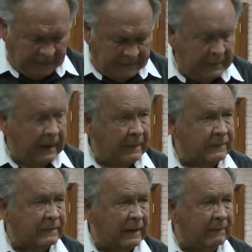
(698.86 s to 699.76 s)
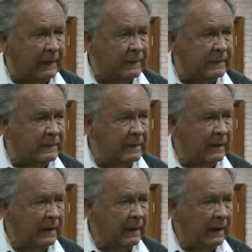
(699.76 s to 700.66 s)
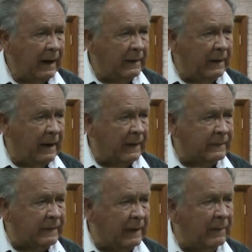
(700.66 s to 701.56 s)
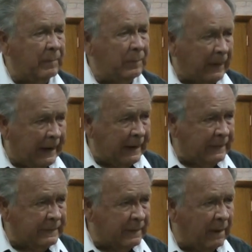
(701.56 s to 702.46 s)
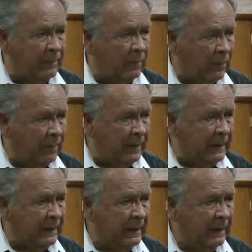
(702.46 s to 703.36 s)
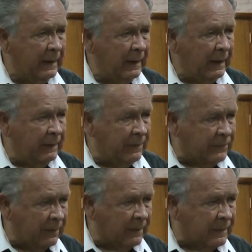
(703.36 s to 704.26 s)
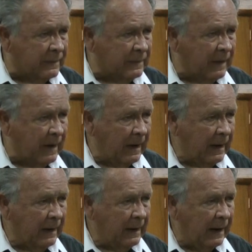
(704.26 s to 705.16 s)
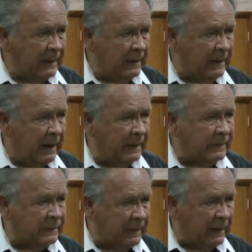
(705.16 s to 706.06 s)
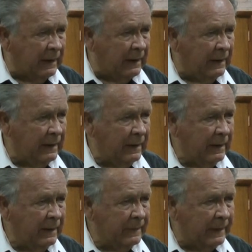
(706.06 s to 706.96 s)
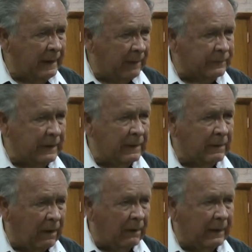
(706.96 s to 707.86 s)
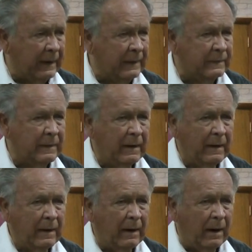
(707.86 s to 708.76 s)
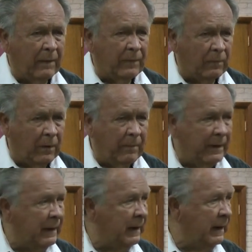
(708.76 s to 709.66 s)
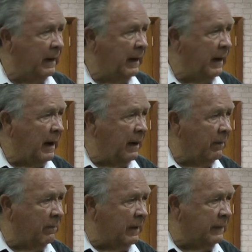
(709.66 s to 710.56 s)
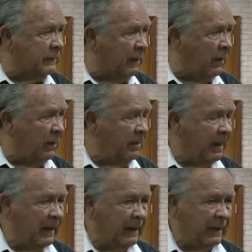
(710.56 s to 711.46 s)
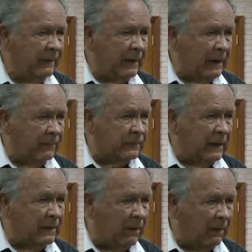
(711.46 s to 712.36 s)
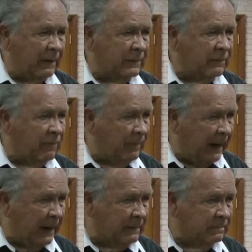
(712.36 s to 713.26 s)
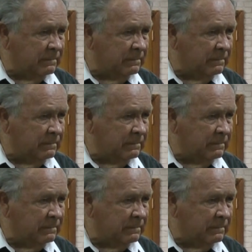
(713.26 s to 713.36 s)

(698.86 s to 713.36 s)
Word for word: I did not see this. I did not see the place of the woman in the church. I did not see the gifts and callings of the woman. I only saw the gifts and callings of a man.